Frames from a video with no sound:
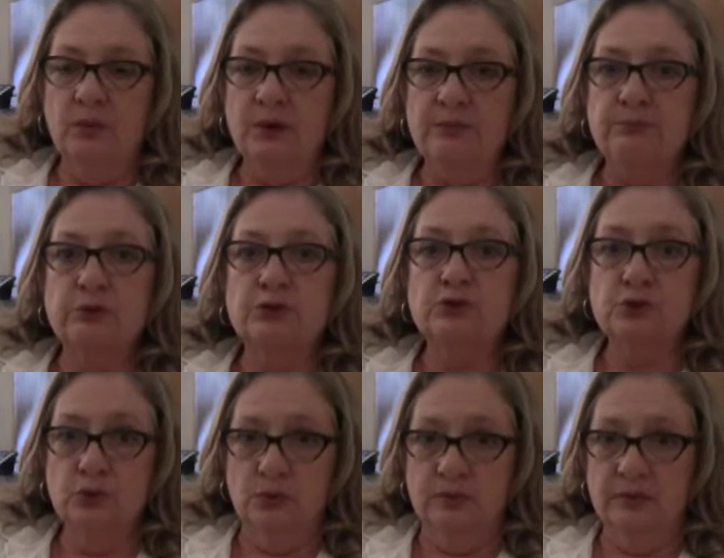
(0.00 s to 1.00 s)
We
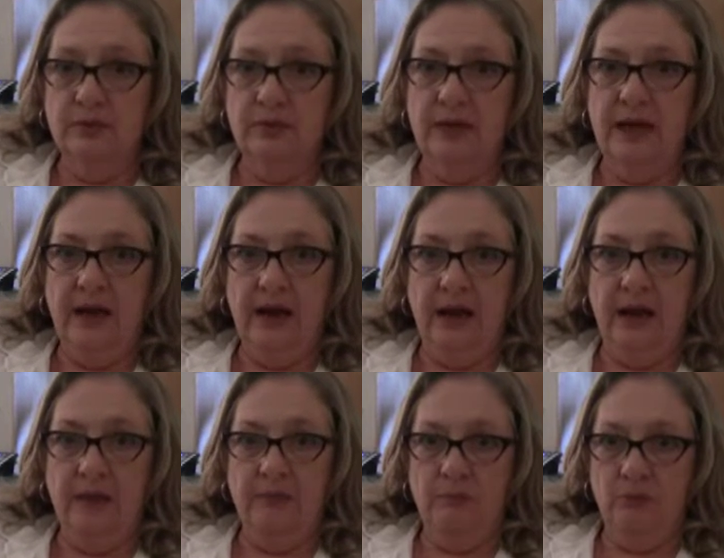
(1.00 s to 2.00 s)
presume that
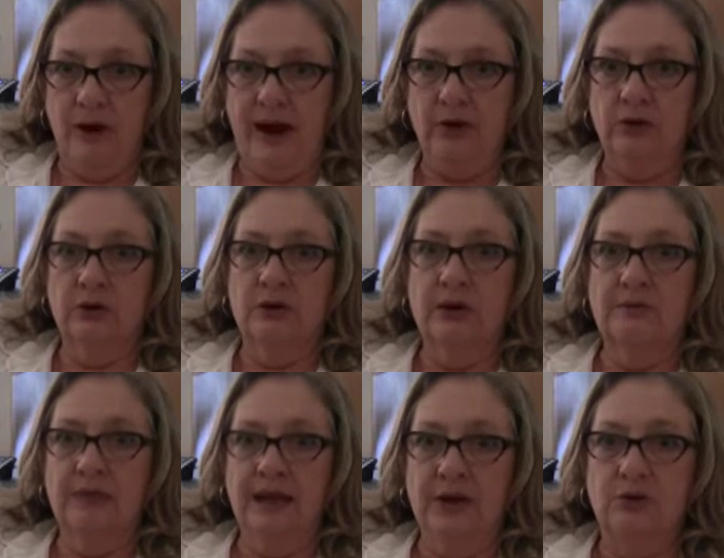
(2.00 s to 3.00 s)
a record
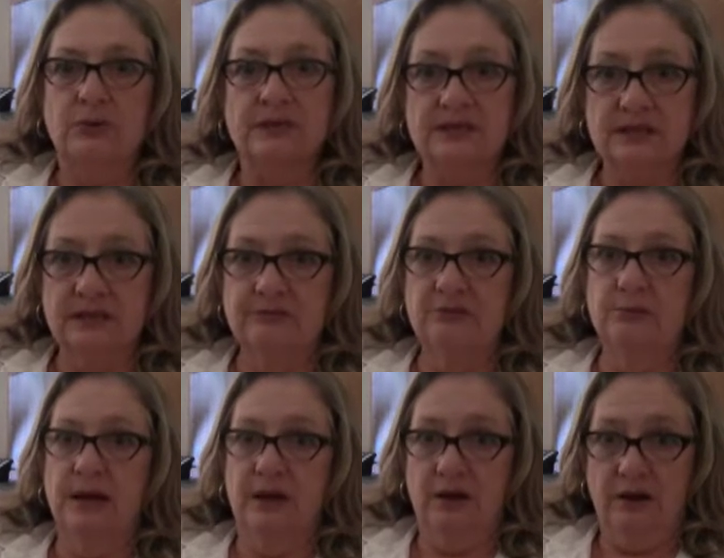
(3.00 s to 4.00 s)
made or received
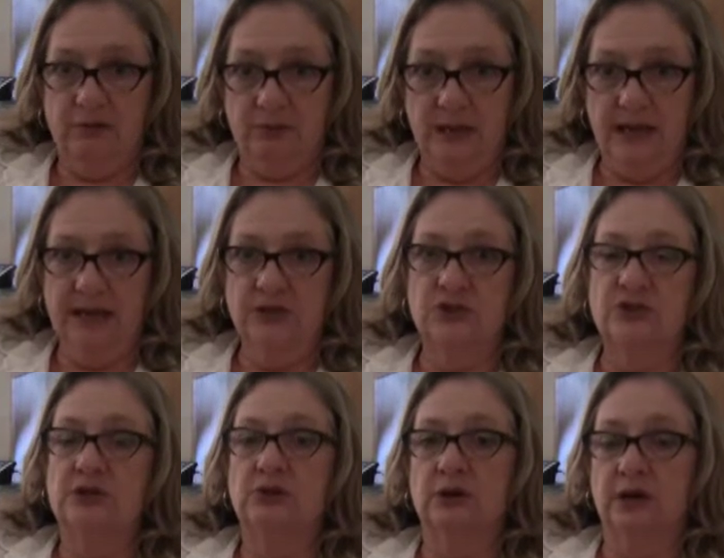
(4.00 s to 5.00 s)
by a government
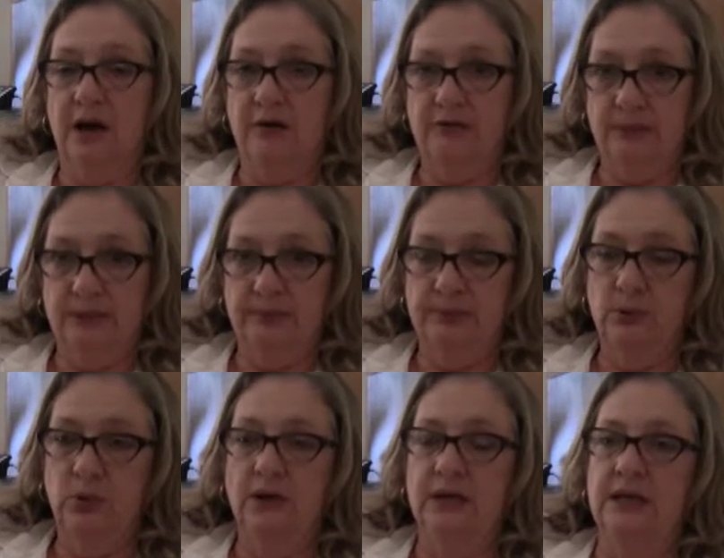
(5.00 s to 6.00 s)
agency or a government
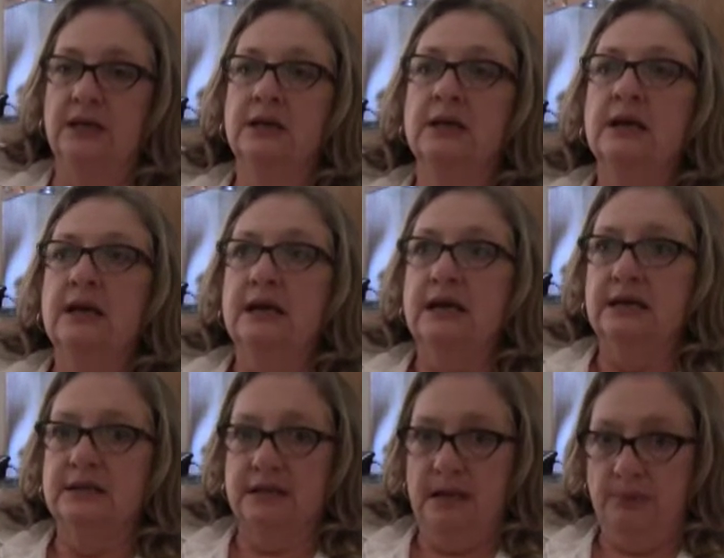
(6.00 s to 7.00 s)
employee
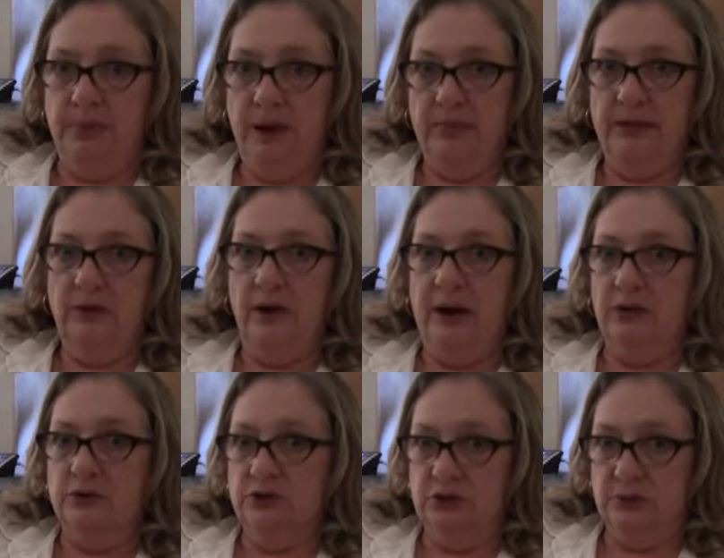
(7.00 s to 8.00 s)
is a public
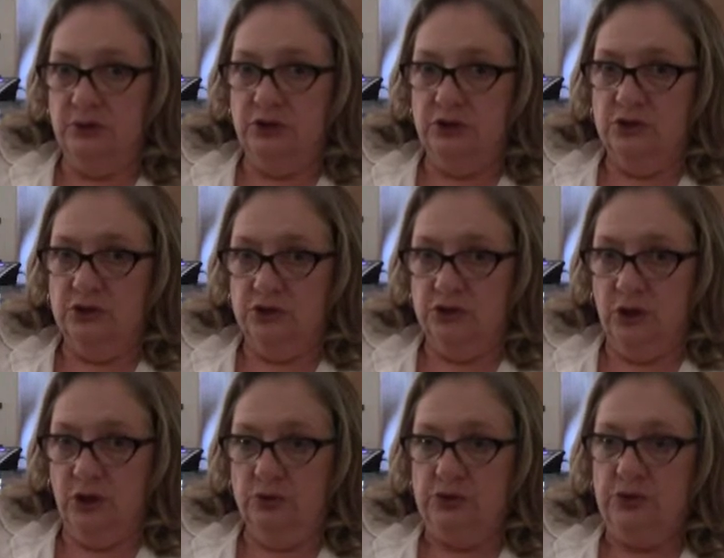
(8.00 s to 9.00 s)
record subject to
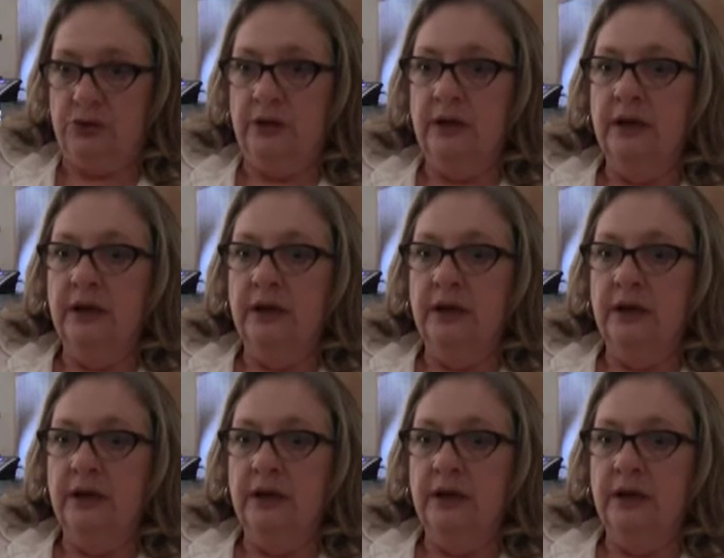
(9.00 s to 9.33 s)
disclosure.